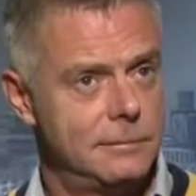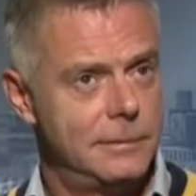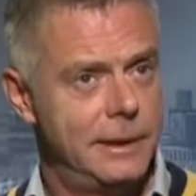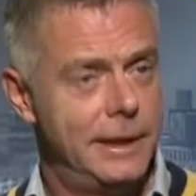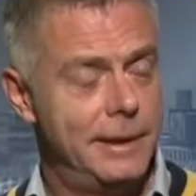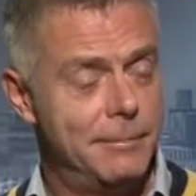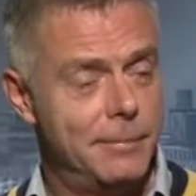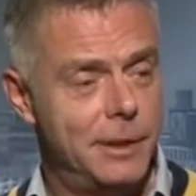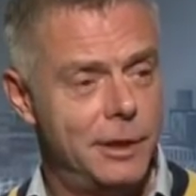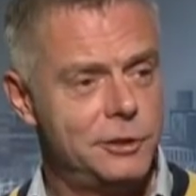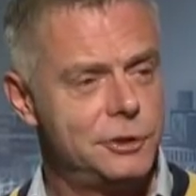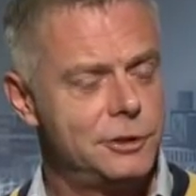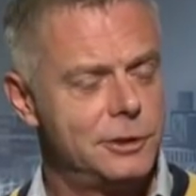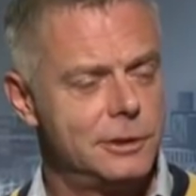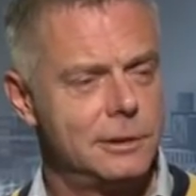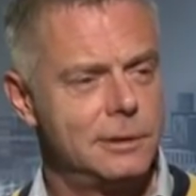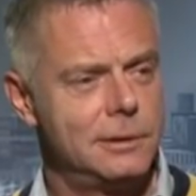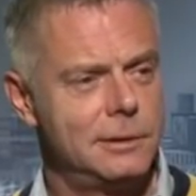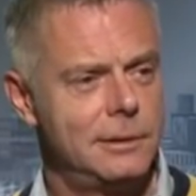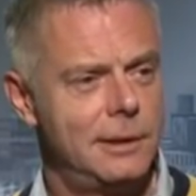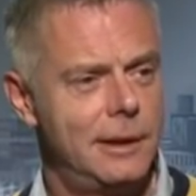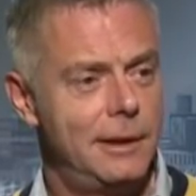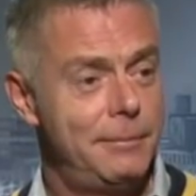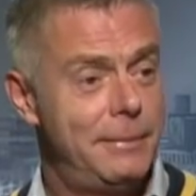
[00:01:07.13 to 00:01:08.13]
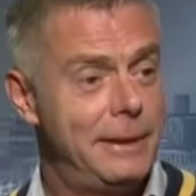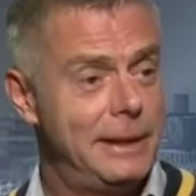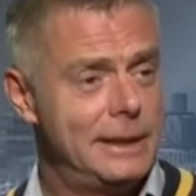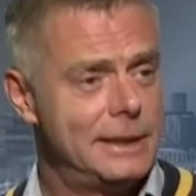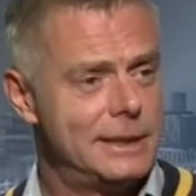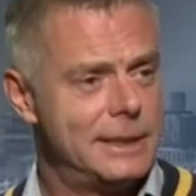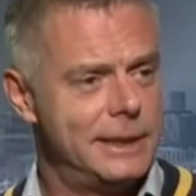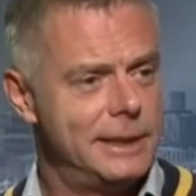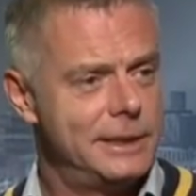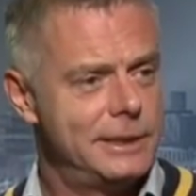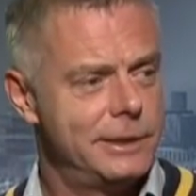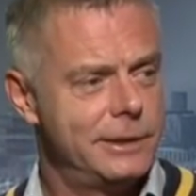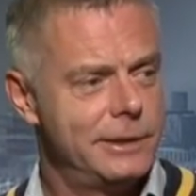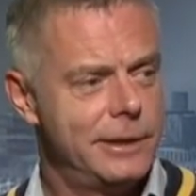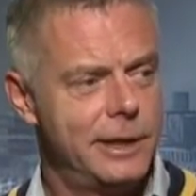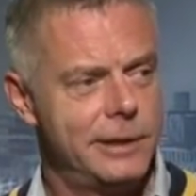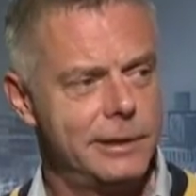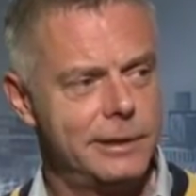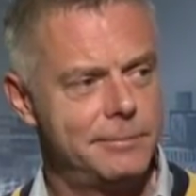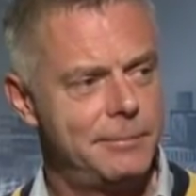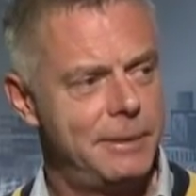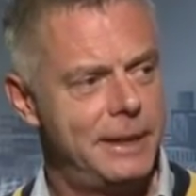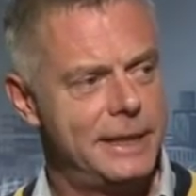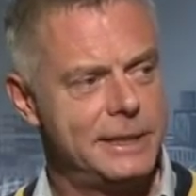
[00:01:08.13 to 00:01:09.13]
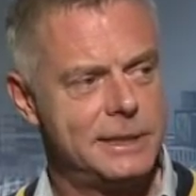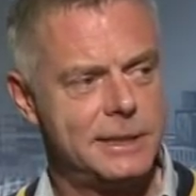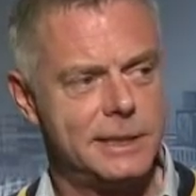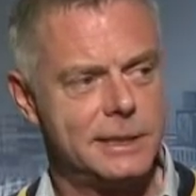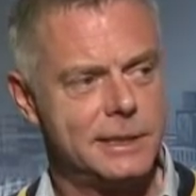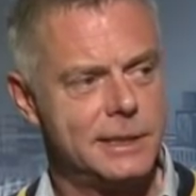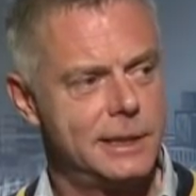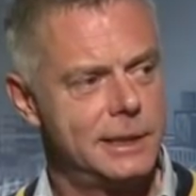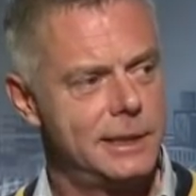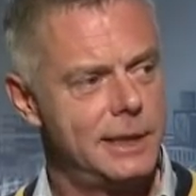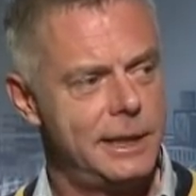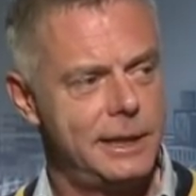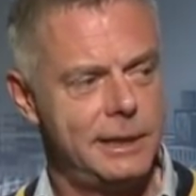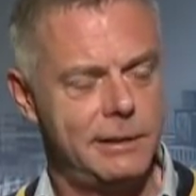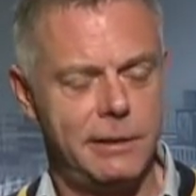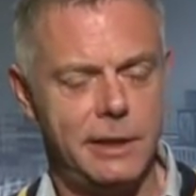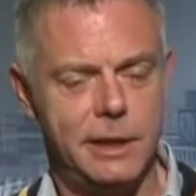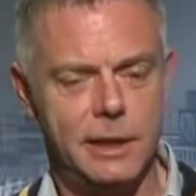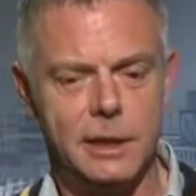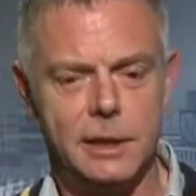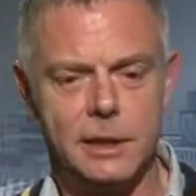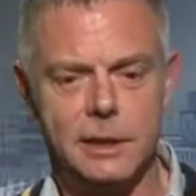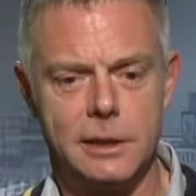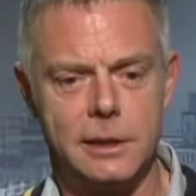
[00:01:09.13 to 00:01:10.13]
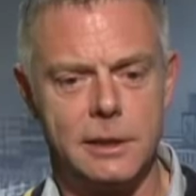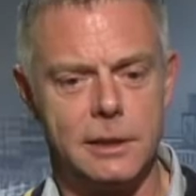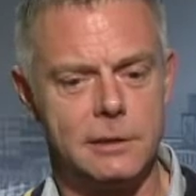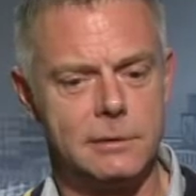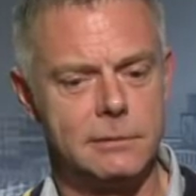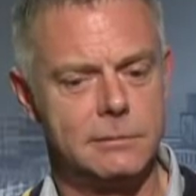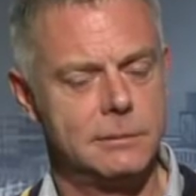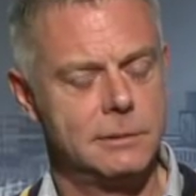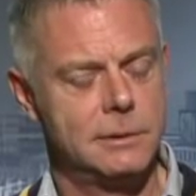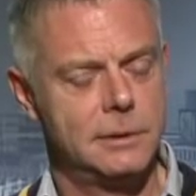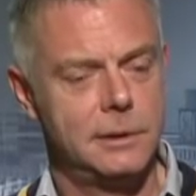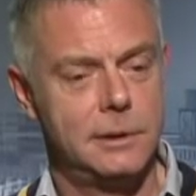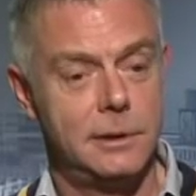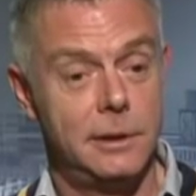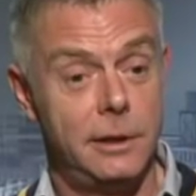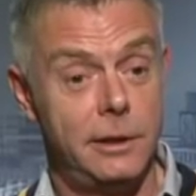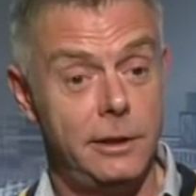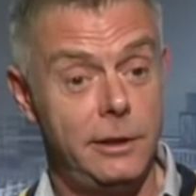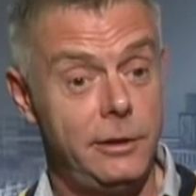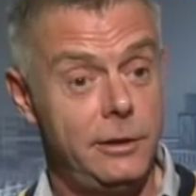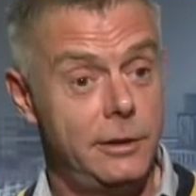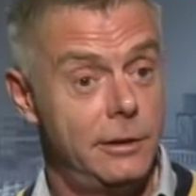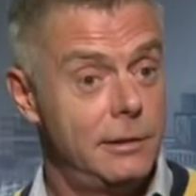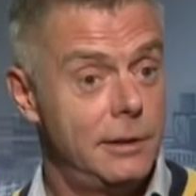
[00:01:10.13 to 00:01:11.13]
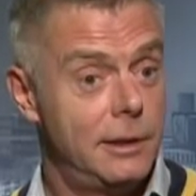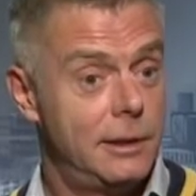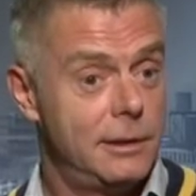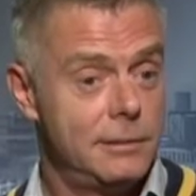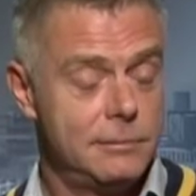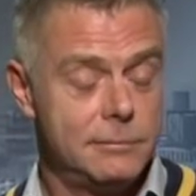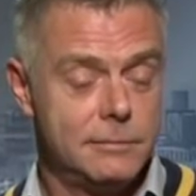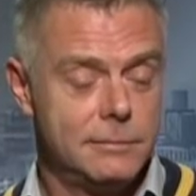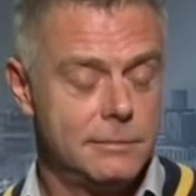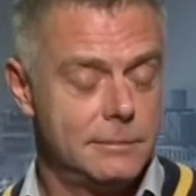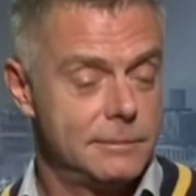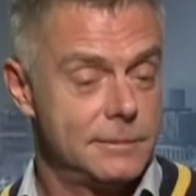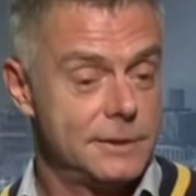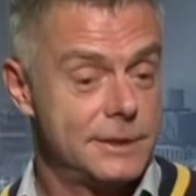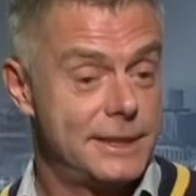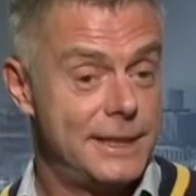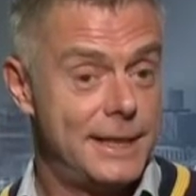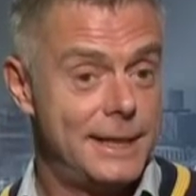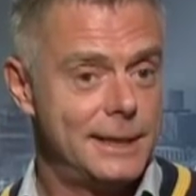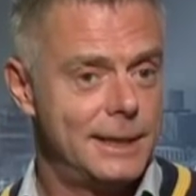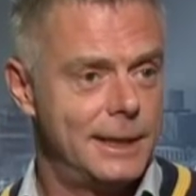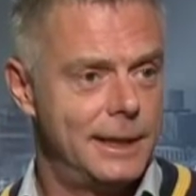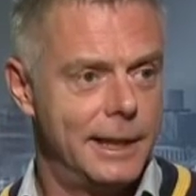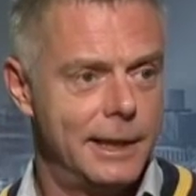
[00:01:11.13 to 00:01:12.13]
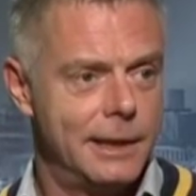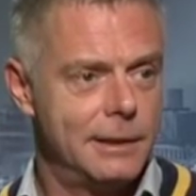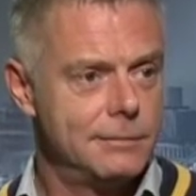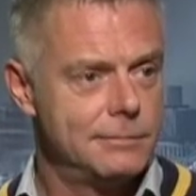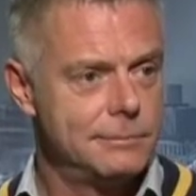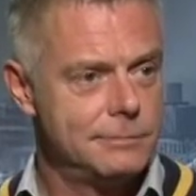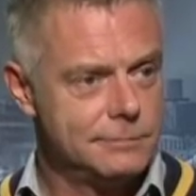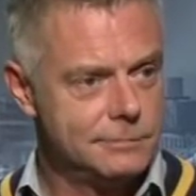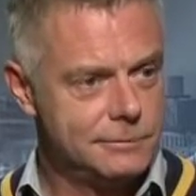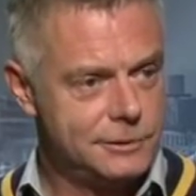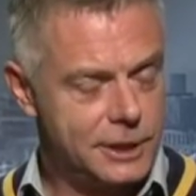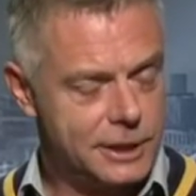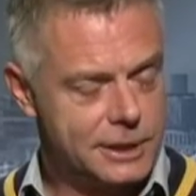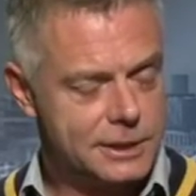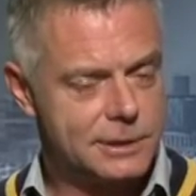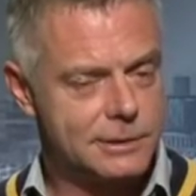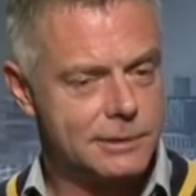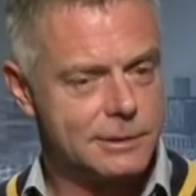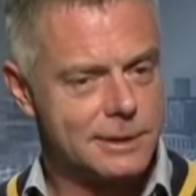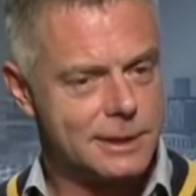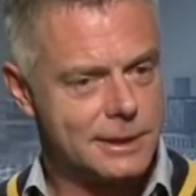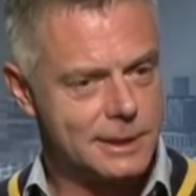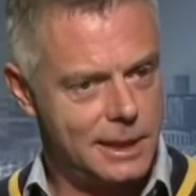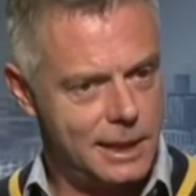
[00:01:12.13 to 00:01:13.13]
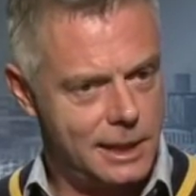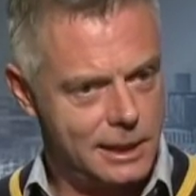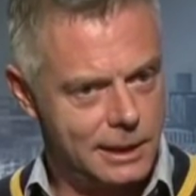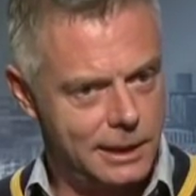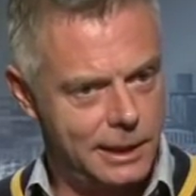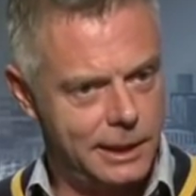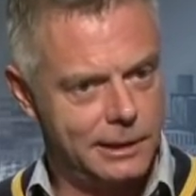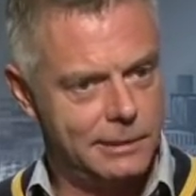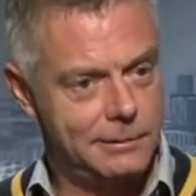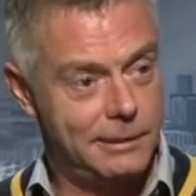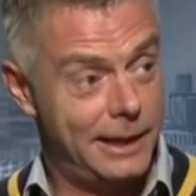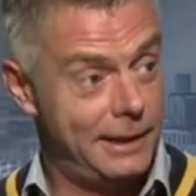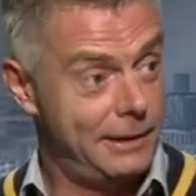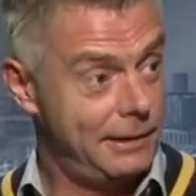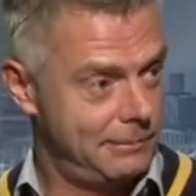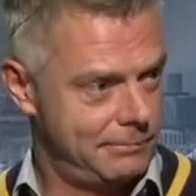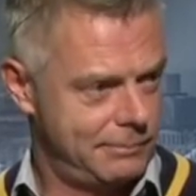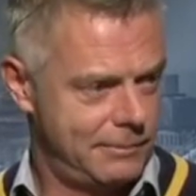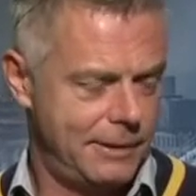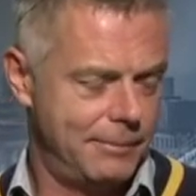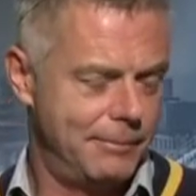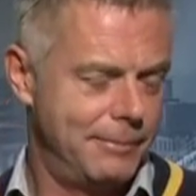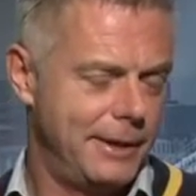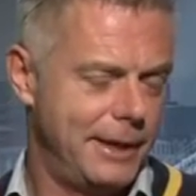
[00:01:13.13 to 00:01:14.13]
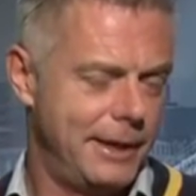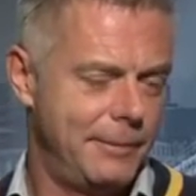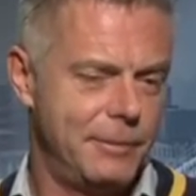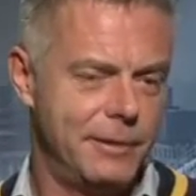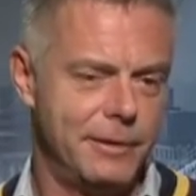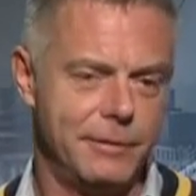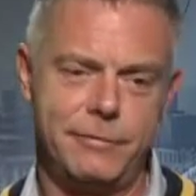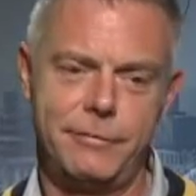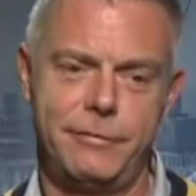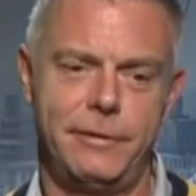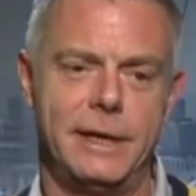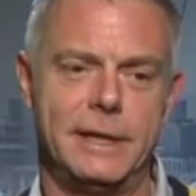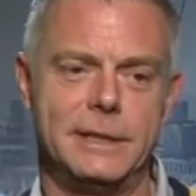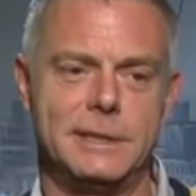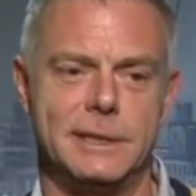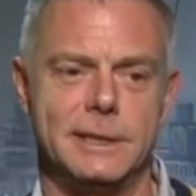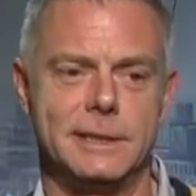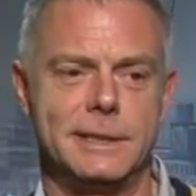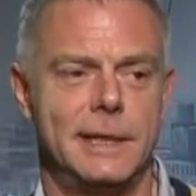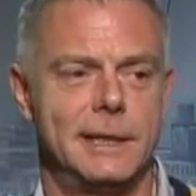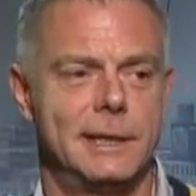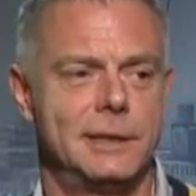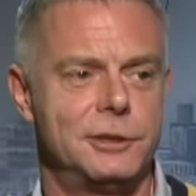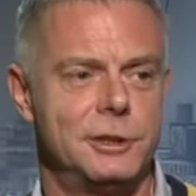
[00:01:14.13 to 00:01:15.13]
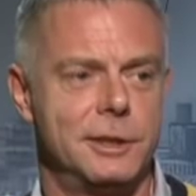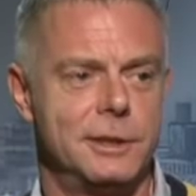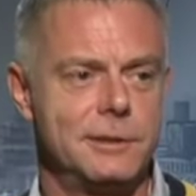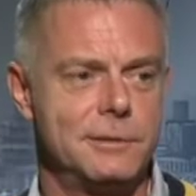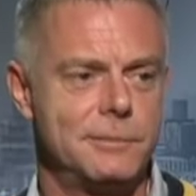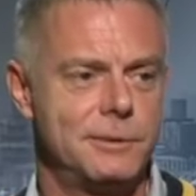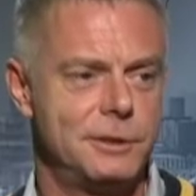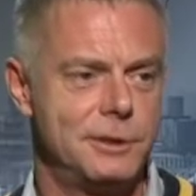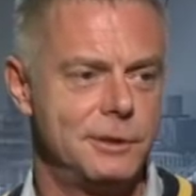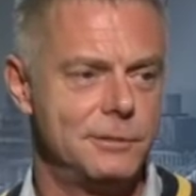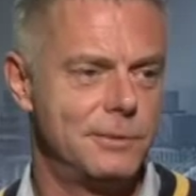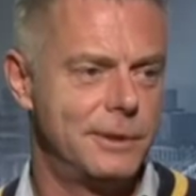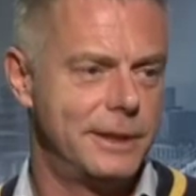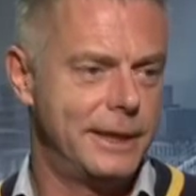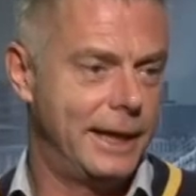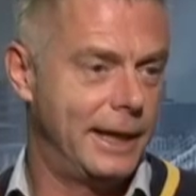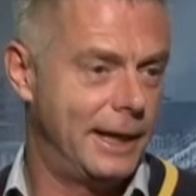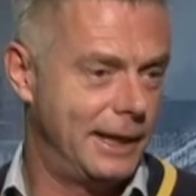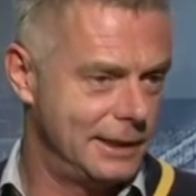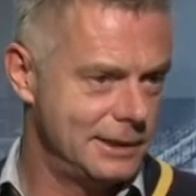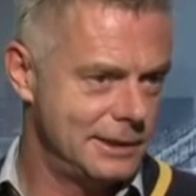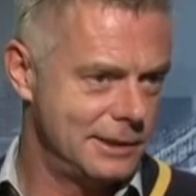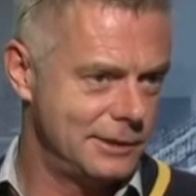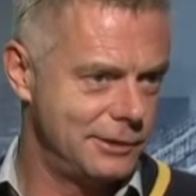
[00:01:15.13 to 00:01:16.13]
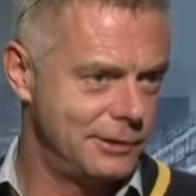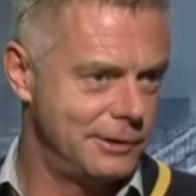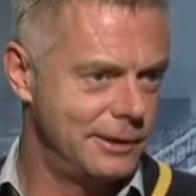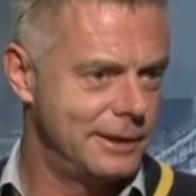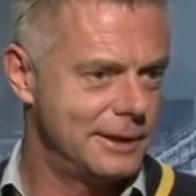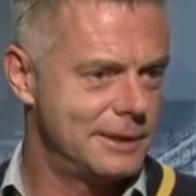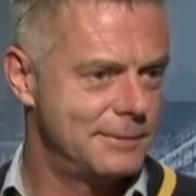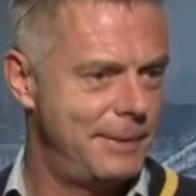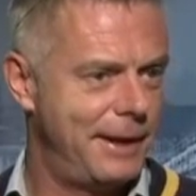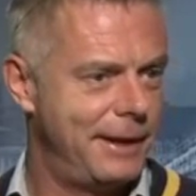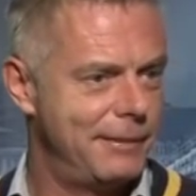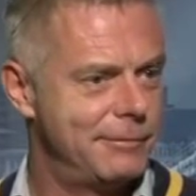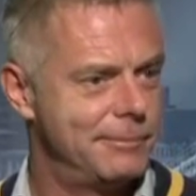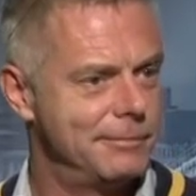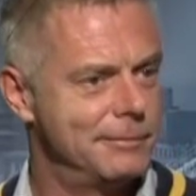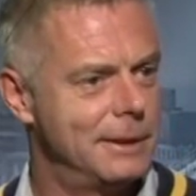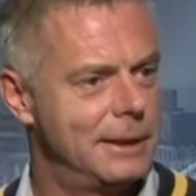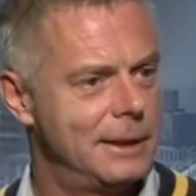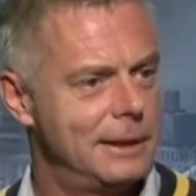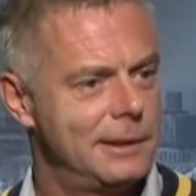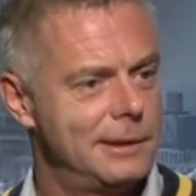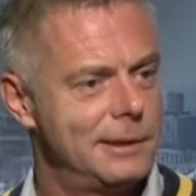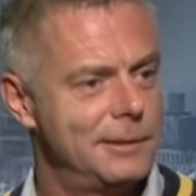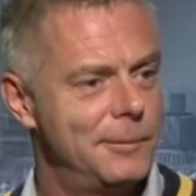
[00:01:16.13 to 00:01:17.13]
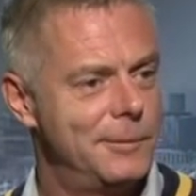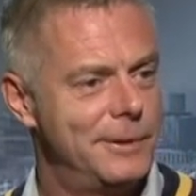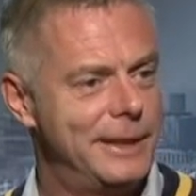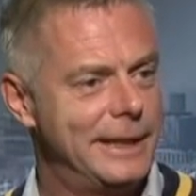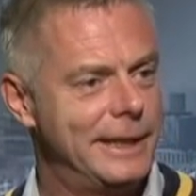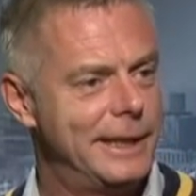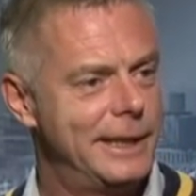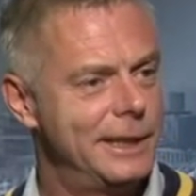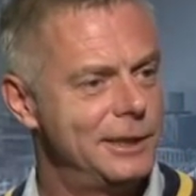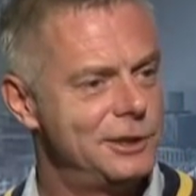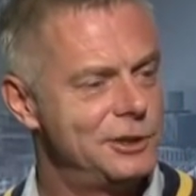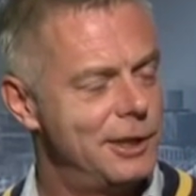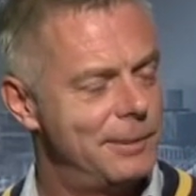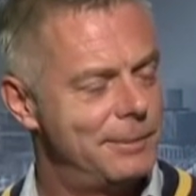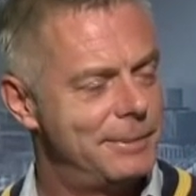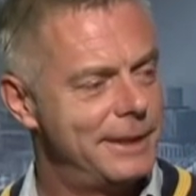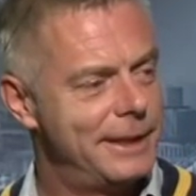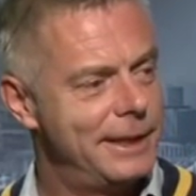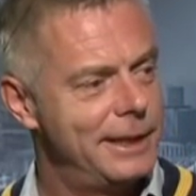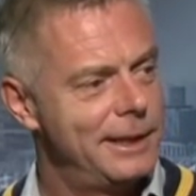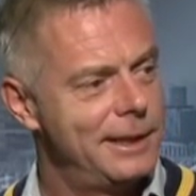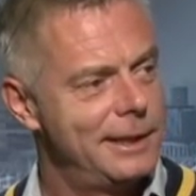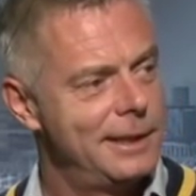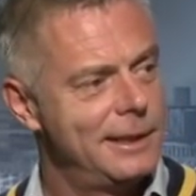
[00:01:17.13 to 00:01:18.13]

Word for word: emotional ability to go to places that I think are, you know, are startling, just startling. And it combined with a fierce intelligence, which is what he has, as you'd expect from winning Kid Jeopardy.